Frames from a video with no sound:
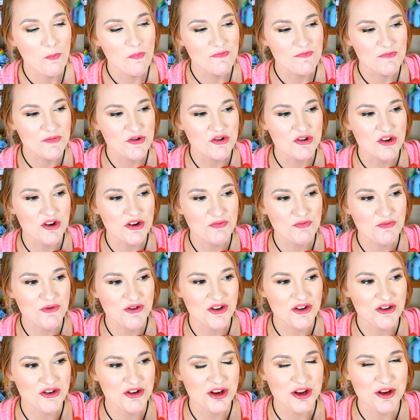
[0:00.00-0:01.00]
It's
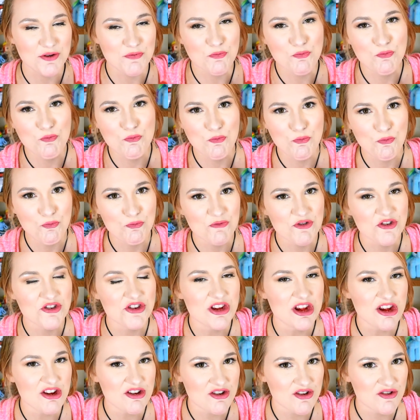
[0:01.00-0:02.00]
pretty good.
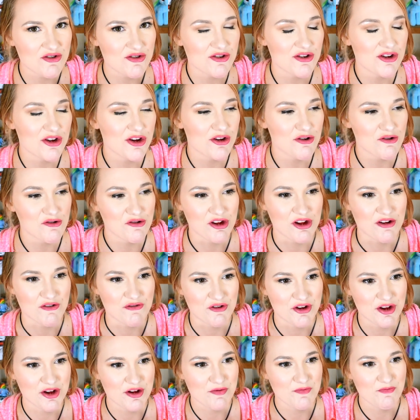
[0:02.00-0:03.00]
That's just a little
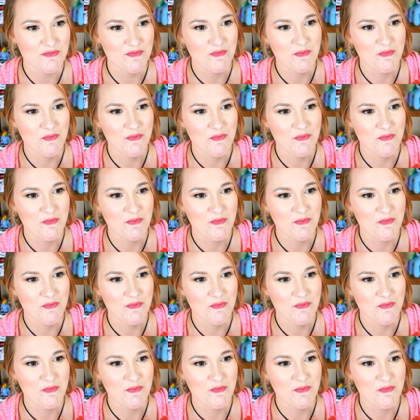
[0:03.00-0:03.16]
different.